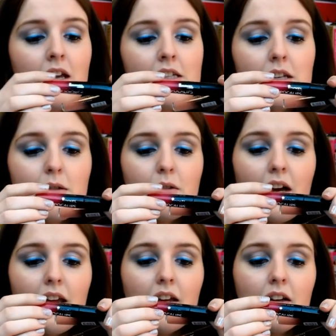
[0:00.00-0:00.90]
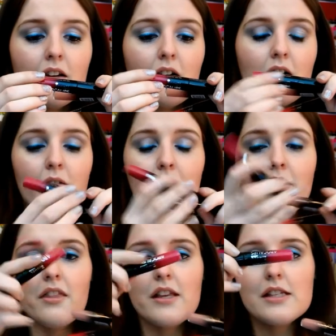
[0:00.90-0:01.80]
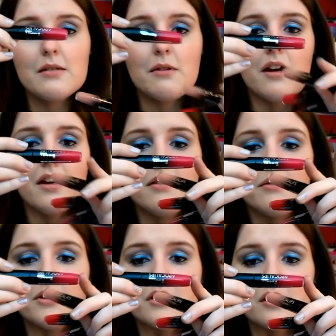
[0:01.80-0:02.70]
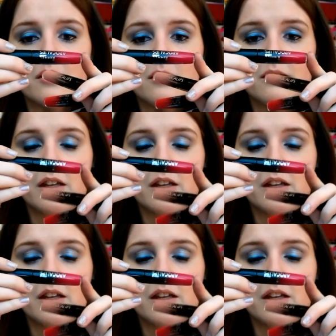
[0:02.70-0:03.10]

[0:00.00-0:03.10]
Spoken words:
So I got this one, which is called